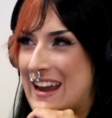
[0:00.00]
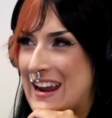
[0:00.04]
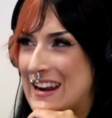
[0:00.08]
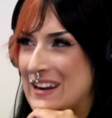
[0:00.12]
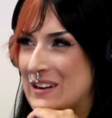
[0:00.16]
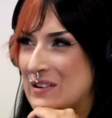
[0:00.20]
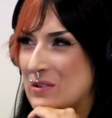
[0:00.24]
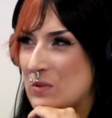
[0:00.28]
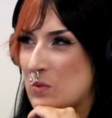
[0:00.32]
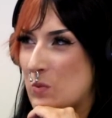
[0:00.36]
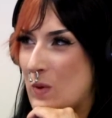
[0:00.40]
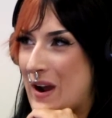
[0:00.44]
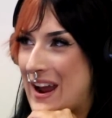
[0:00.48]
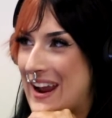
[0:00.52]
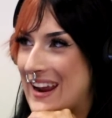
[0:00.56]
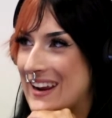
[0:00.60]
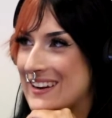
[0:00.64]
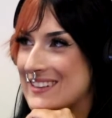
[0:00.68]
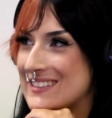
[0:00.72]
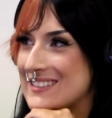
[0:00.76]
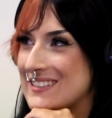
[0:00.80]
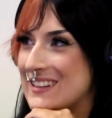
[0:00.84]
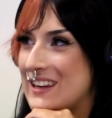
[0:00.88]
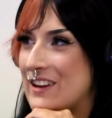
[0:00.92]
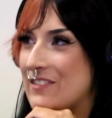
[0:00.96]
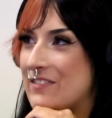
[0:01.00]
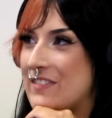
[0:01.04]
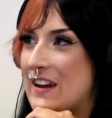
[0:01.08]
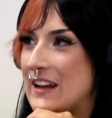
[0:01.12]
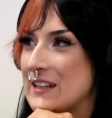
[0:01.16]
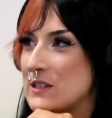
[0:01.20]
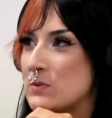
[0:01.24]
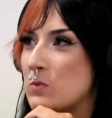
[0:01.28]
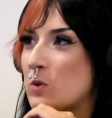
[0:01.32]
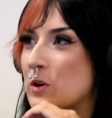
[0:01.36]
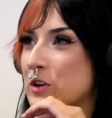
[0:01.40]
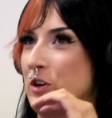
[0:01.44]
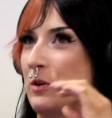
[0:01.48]
gain weight if
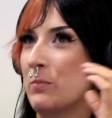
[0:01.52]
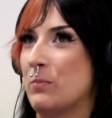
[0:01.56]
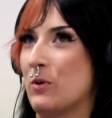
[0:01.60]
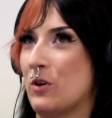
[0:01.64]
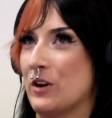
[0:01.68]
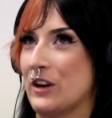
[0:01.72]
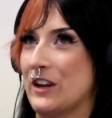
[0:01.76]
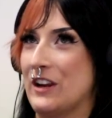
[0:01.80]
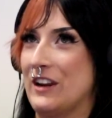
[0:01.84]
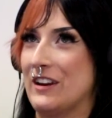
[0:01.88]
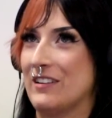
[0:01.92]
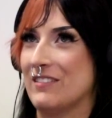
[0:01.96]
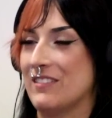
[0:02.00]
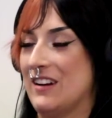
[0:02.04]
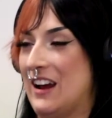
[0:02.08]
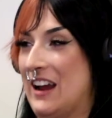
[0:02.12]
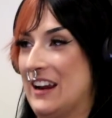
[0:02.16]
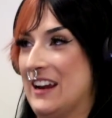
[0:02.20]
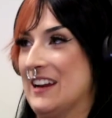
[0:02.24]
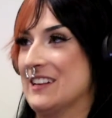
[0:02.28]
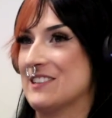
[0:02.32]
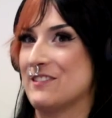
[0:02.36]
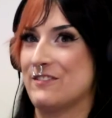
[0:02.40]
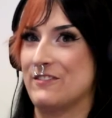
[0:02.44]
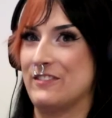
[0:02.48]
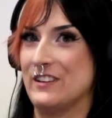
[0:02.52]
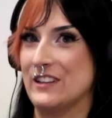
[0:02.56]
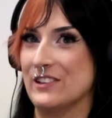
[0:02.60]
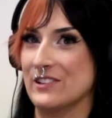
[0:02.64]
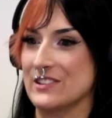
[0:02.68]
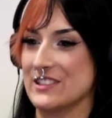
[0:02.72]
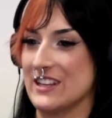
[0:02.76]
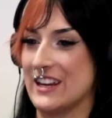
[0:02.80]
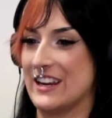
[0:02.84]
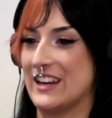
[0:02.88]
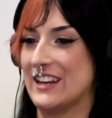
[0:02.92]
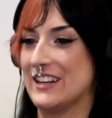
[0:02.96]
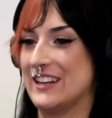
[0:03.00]
that's what your body, I guess,
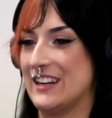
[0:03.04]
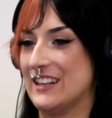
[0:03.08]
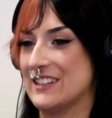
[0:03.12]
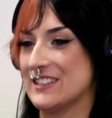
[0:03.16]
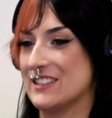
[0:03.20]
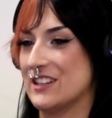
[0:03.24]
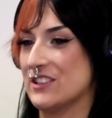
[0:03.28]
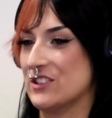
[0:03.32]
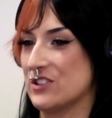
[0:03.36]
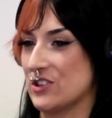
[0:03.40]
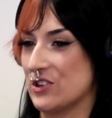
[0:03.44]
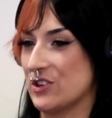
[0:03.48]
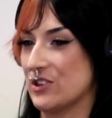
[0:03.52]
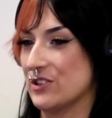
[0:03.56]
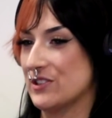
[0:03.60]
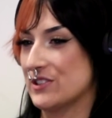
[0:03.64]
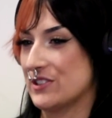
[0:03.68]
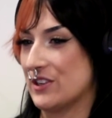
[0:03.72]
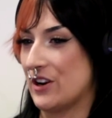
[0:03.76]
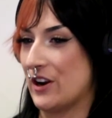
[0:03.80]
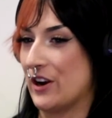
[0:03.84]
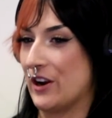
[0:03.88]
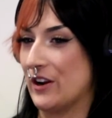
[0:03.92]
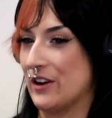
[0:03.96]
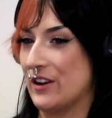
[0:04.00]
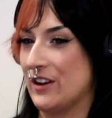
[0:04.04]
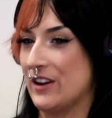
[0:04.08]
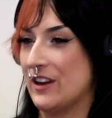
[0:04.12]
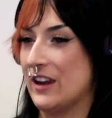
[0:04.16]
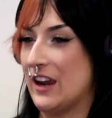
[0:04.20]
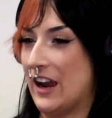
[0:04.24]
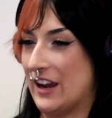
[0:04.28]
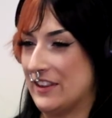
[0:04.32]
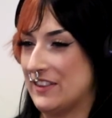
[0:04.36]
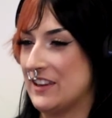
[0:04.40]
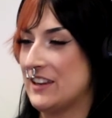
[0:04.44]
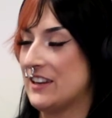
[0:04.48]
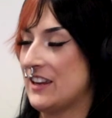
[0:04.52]
feels like it needs to do. So
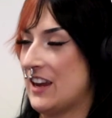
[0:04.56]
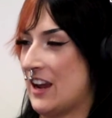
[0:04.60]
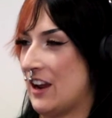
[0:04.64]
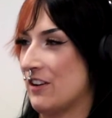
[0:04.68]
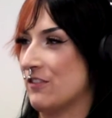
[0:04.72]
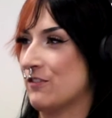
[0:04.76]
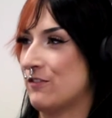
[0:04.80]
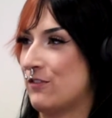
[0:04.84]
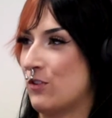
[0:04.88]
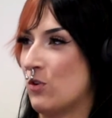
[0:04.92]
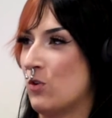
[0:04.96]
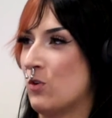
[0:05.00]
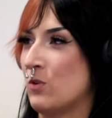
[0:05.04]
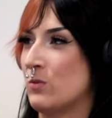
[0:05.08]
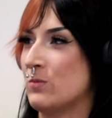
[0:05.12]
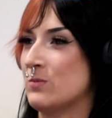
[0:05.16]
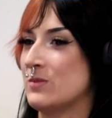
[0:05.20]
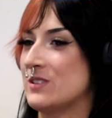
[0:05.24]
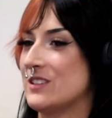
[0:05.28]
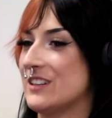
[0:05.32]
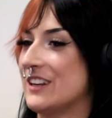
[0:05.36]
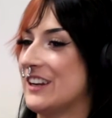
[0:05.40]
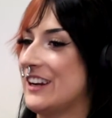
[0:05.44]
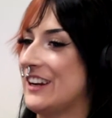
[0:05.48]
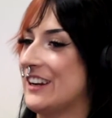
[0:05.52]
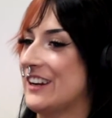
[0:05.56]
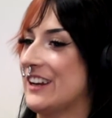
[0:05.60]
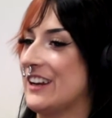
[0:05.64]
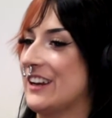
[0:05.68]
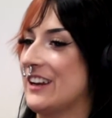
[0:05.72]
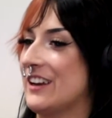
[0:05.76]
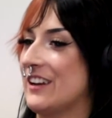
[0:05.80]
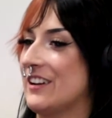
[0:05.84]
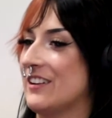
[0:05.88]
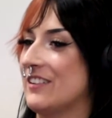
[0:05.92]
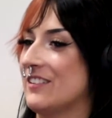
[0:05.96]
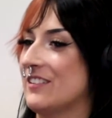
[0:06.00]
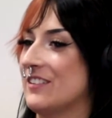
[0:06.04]
I think, informed
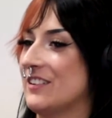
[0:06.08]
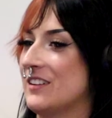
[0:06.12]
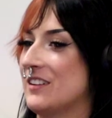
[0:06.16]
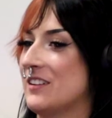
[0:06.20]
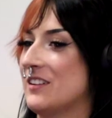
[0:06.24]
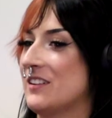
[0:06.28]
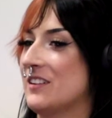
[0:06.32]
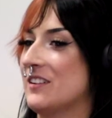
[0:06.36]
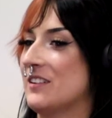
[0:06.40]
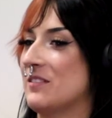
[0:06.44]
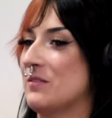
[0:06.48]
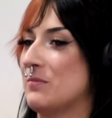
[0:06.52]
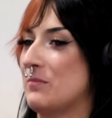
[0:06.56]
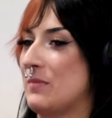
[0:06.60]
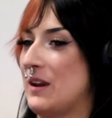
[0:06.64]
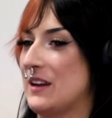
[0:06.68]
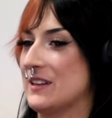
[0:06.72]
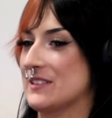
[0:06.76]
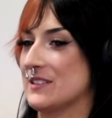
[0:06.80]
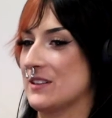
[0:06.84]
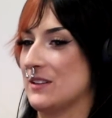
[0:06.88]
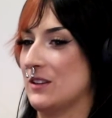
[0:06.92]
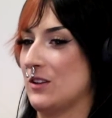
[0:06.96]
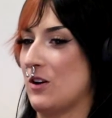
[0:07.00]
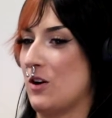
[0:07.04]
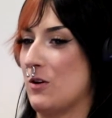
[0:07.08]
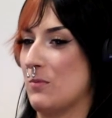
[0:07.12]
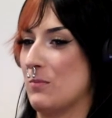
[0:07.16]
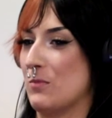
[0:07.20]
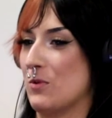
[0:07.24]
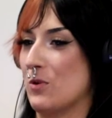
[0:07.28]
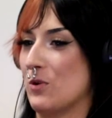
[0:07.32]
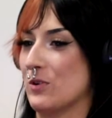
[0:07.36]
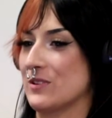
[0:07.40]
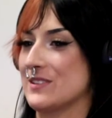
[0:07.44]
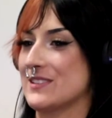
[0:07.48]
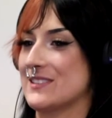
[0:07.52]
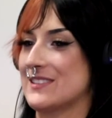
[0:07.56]
eating makes a lot
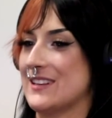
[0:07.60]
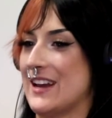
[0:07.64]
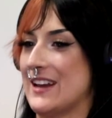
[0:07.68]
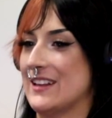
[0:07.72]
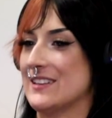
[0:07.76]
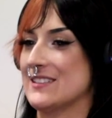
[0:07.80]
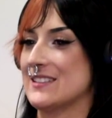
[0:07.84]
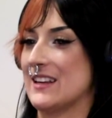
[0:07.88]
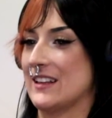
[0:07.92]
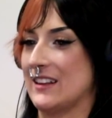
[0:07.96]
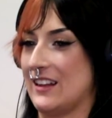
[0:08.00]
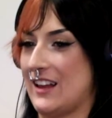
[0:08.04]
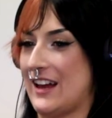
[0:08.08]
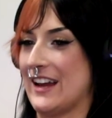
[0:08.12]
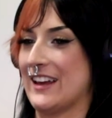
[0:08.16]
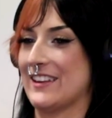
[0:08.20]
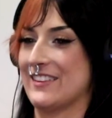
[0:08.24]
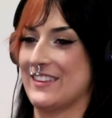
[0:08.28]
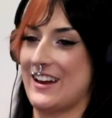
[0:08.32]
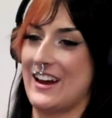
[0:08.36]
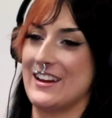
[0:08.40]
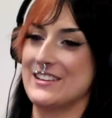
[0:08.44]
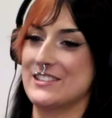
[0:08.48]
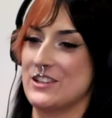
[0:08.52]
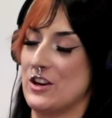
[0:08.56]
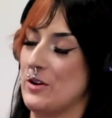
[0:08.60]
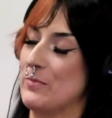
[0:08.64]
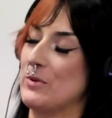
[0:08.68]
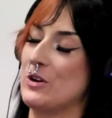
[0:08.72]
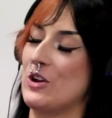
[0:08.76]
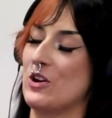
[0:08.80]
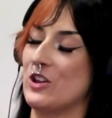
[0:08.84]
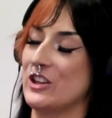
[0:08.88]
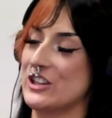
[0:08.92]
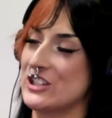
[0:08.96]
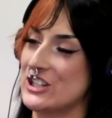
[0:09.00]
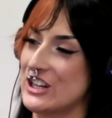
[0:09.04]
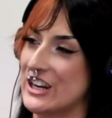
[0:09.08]
more sense. I like that
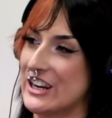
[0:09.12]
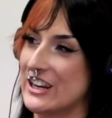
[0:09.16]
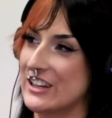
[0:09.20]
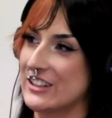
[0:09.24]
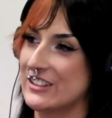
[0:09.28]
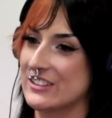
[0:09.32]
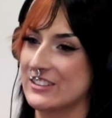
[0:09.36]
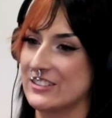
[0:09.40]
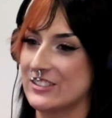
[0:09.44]
terminology.